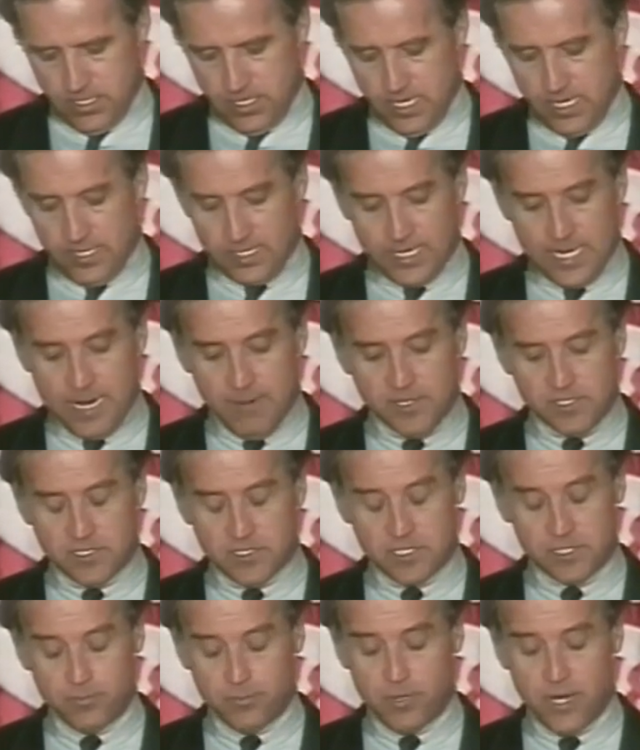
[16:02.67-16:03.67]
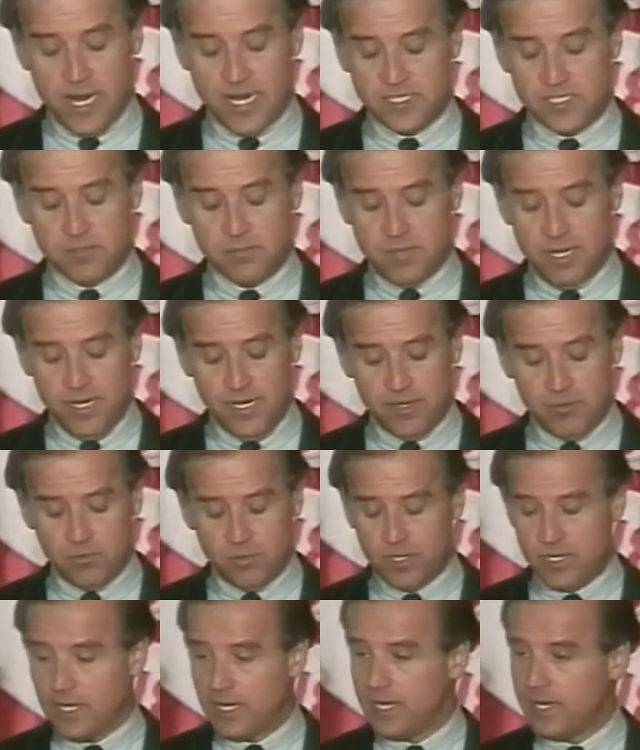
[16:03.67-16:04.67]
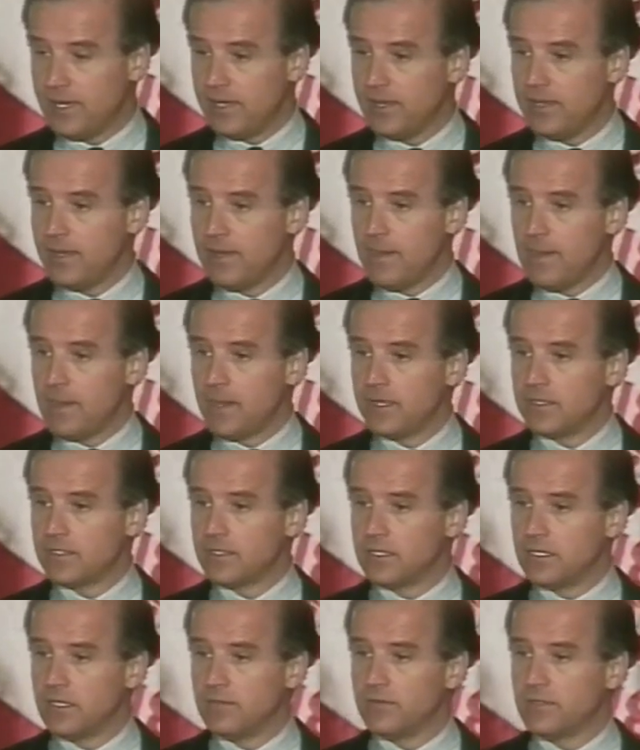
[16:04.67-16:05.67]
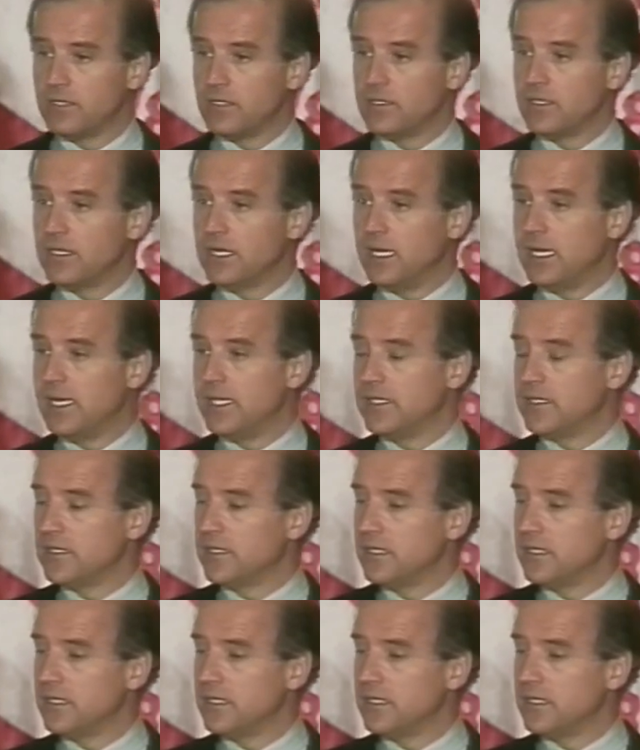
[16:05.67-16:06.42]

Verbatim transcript: And it came as a surprise to many when I delivered a,